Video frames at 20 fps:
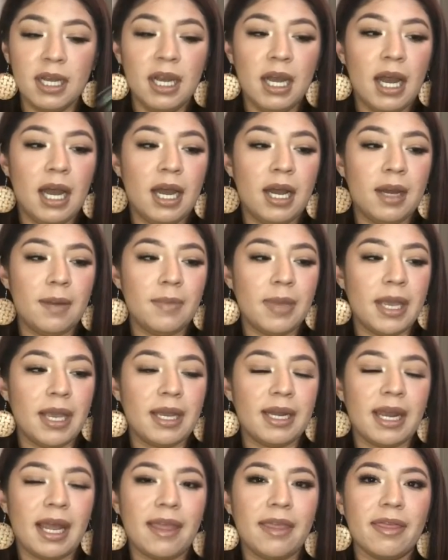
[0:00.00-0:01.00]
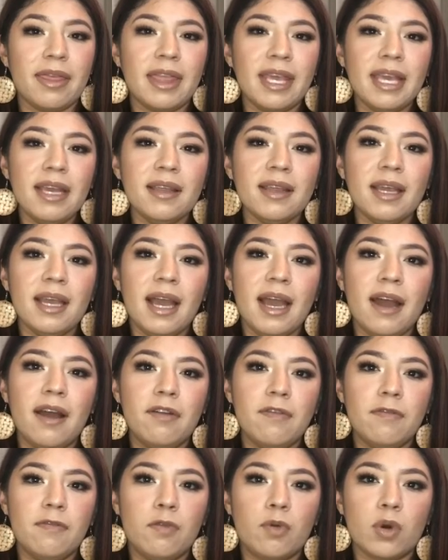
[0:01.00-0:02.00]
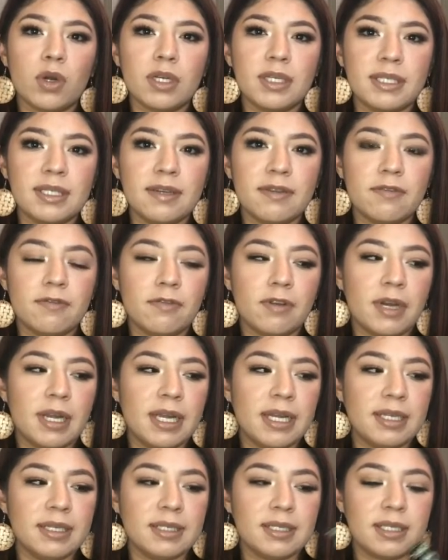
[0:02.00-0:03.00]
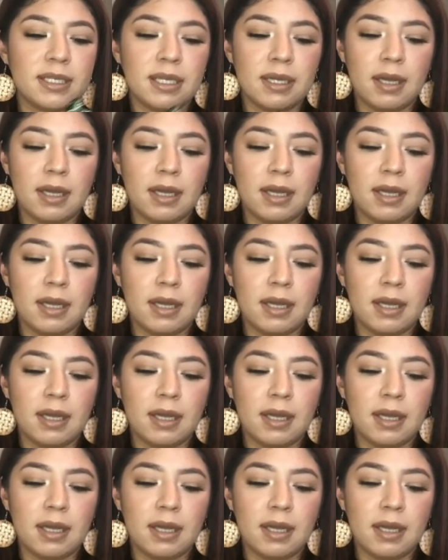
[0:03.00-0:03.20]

and I think they have 4 different